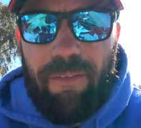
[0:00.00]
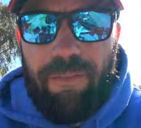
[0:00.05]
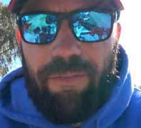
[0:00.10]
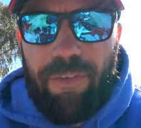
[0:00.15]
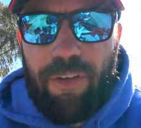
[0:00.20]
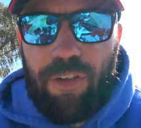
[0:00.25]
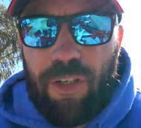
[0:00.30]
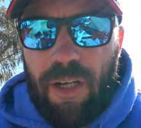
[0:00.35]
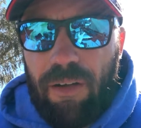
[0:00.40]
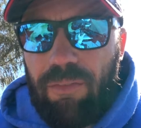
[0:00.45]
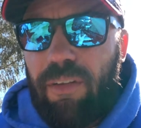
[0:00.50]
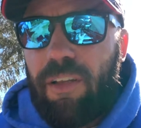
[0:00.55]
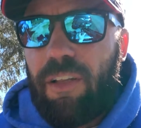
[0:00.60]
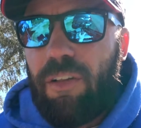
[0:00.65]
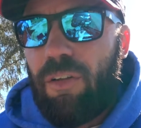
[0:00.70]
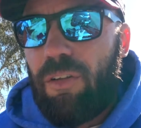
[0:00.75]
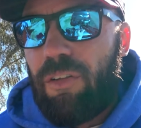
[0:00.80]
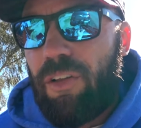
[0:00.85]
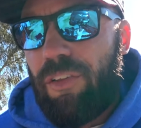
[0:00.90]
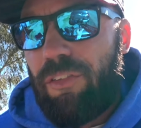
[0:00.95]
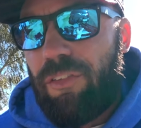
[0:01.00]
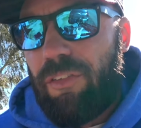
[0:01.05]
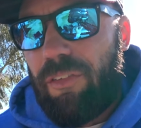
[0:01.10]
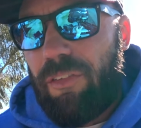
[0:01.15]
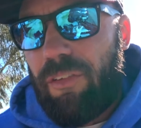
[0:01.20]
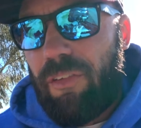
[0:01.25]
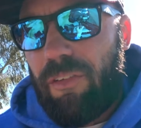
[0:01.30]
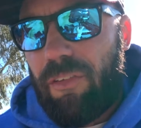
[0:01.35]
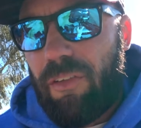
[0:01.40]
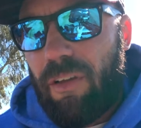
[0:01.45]
for traveling long
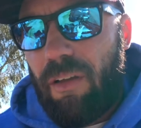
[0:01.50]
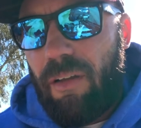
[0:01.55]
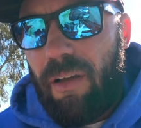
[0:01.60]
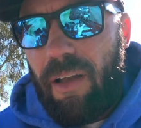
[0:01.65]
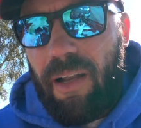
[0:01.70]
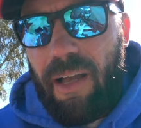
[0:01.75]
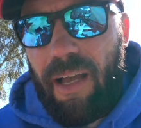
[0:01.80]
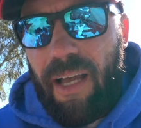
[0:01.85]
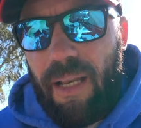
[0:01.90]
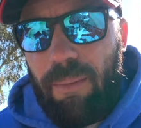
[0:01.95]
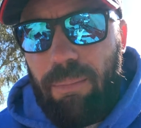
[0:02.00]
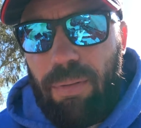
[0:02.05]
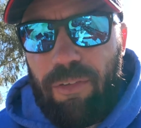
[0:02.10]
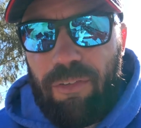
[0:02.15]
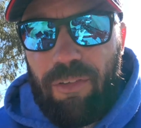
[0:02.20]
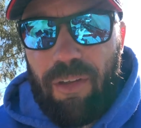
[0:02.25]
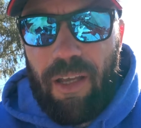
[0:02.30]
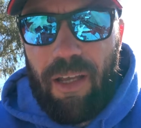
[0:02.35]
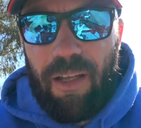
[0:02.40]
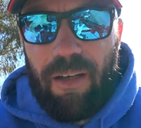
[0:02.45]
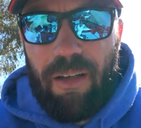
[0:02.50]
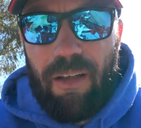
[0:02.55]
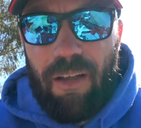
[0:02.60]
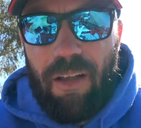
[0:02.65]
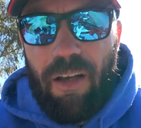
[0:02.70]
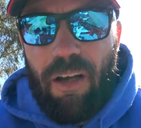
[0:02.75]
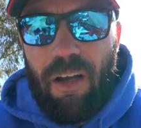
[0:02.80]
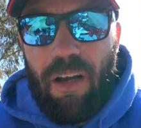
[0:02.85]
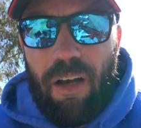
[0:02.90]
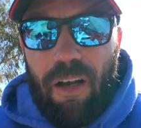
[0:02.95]
distances. So at 80%
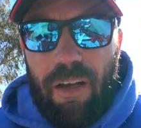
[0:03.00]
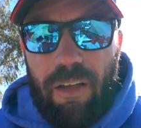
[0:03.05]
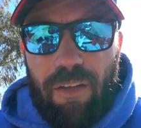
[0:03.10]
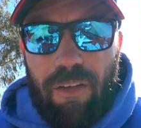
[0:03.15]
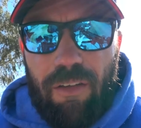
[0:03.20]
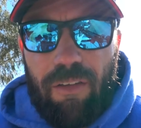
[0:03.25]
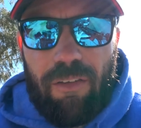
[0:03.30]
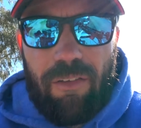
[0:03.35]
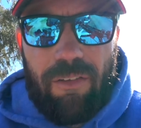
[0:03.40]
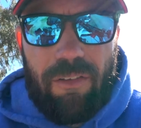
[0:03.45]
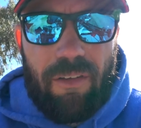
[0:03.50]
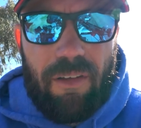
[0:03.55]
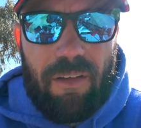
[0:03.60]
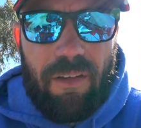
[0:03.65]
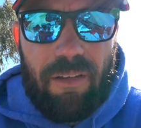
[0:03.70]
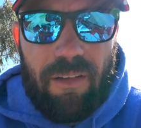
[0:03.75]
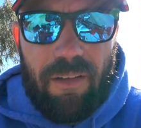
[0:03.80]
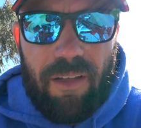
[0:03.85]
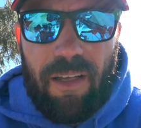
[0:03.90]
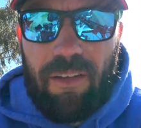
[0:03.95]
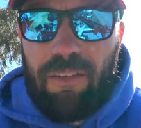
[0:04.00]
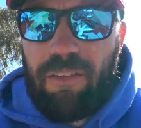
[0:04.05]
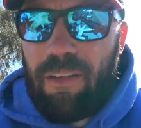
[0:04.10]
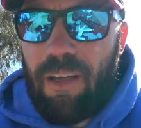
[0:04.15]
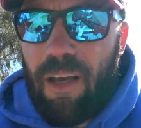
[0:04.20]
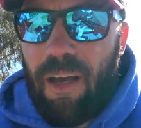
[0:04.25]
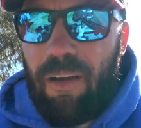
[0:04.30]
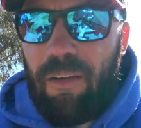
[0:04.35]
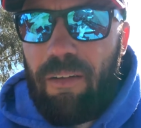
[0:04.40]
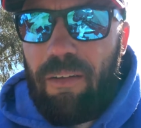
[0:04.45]
I use less
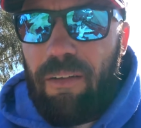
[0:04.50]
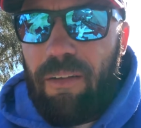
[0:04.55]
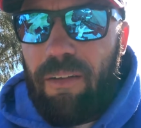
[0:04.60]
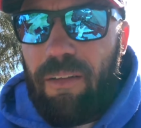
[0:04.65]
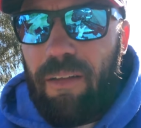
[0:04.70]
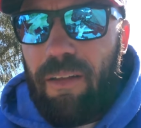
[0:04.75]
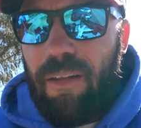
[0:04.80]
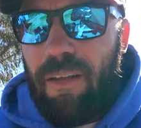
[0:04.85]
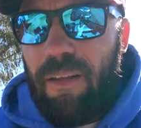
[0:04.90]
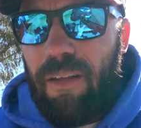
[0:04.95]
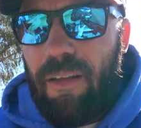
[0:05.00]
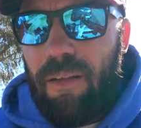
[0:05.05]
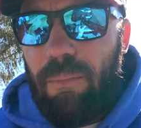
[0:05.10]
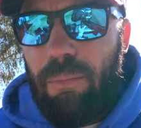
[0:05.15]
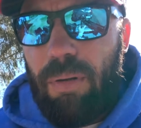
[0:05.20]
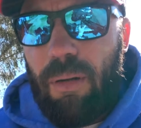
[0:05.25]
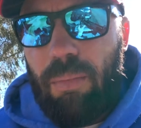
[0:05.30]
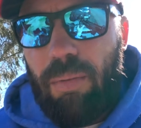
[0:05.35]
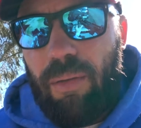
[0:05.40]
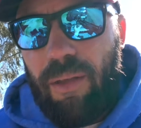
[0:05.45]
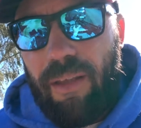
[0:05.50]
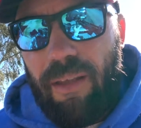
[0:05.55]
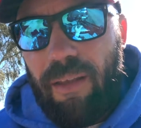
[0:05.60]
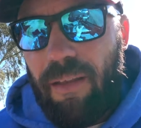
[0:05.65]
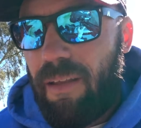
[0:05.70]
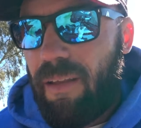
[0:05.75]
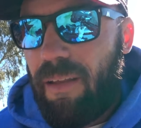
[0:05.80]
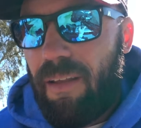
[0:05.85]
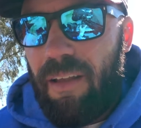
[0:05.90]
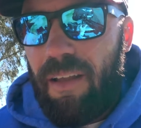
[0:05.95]
current, probably
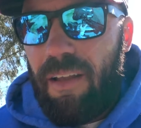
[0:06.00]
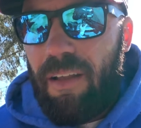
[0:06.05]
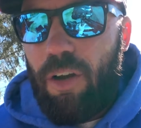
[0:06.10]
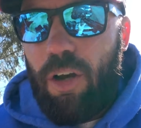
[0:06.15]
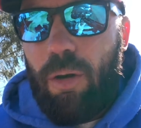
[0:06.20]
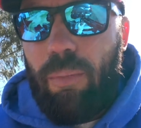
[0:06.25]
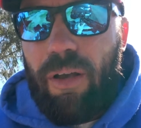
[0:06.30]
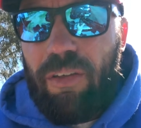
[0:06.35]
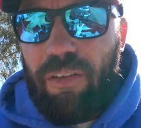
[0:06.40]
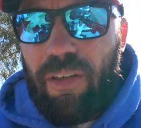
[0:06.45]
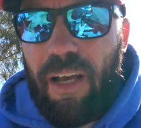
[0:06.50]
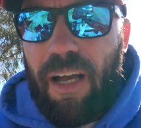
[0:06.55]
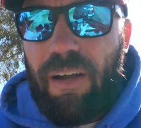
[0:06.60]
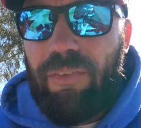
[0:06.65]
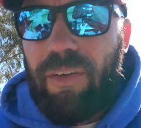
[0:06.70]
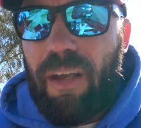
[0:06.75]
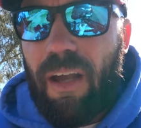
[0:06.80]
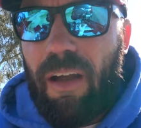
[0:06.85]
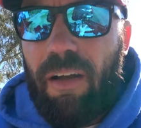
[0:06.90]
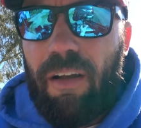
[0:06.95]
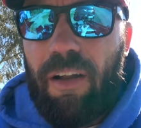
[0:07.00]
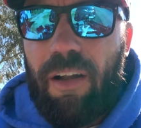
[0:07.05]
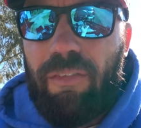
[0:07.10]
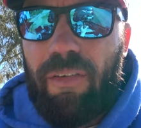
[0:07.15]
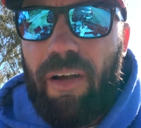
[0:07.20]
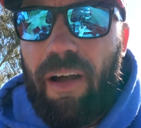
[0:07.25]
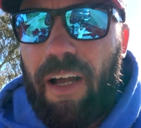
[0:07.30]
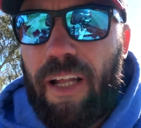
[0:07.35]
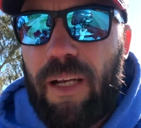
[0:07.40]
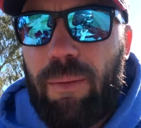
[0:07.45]
almost half current of
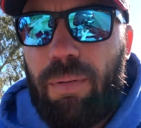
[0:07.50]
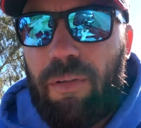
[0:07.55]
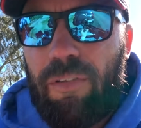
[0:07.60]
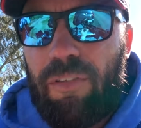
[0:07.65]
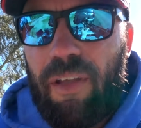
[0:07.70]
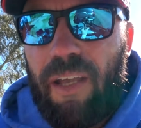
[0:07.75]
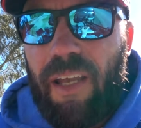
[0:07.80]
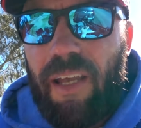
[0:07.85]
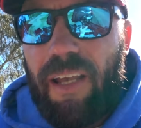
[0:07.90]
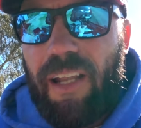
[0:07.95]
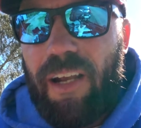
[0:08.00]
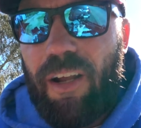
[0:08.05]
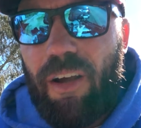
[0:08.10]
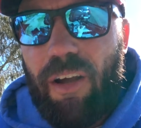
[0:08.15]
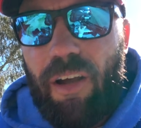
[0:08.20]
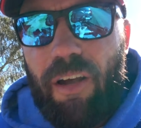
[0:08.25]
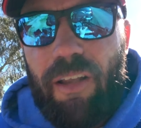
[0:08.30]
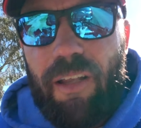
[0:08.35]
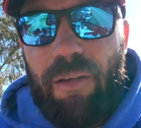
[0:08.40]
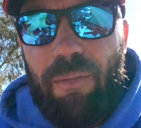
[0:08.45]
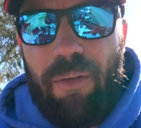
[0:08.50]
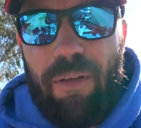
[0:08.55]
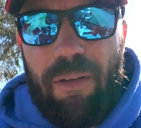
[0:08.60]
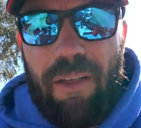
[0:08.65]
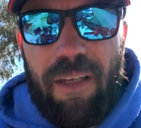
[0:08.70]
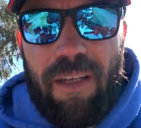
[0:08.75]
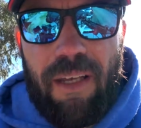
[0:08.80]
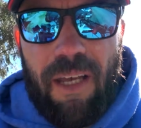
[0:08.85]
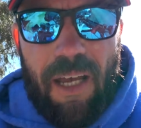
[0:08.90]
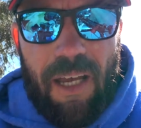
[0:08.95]
100%, and I only
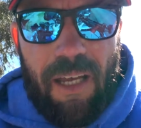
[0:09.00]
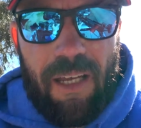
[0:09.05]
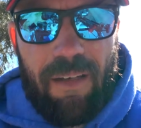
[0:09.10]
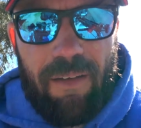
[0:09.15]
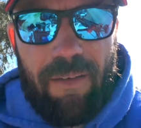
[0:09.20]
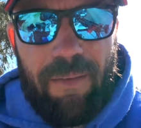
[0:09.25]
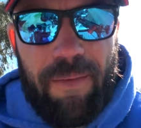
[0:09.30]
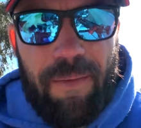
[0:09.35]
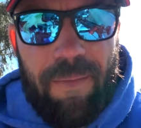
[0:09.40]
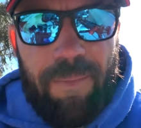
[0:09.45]
really gain